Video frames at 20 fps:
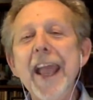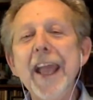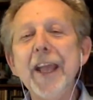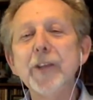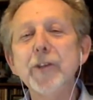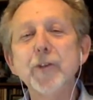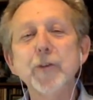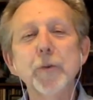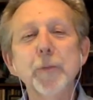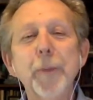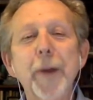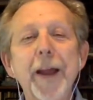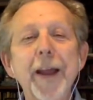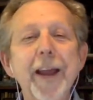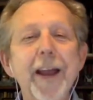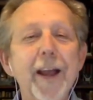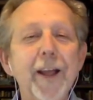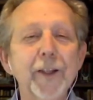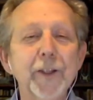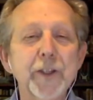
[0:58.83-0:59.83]

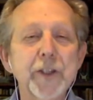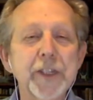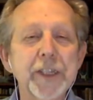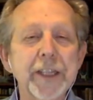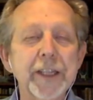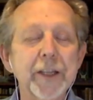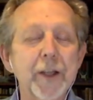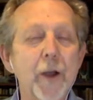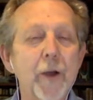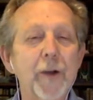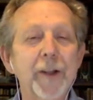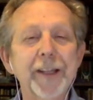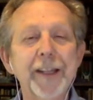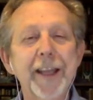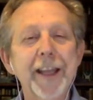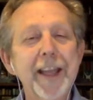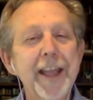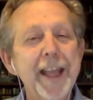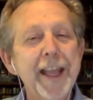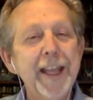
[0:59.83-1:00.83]
astrobiology,
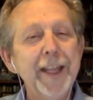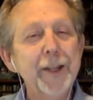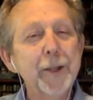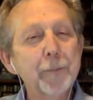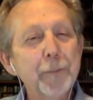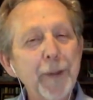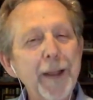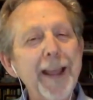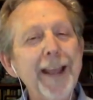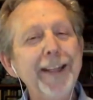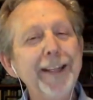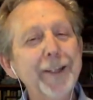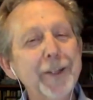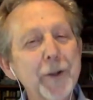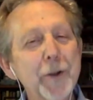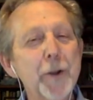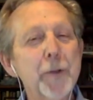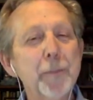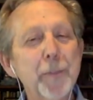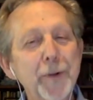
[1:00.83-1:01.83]
and the
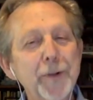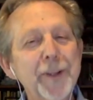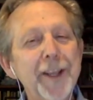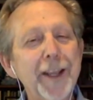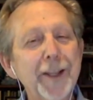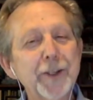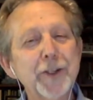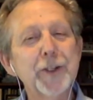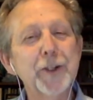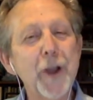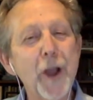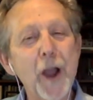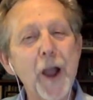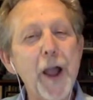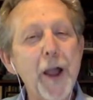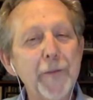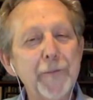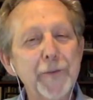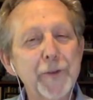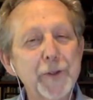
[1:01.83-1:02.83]
Planetary Protection
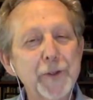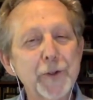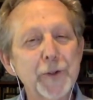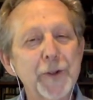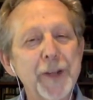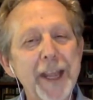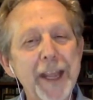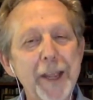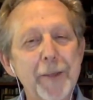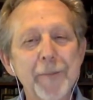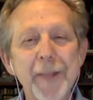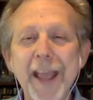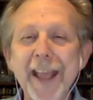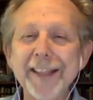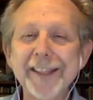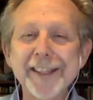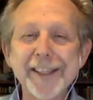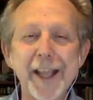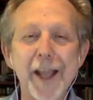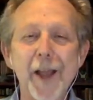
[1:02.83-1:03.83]
Officer name, that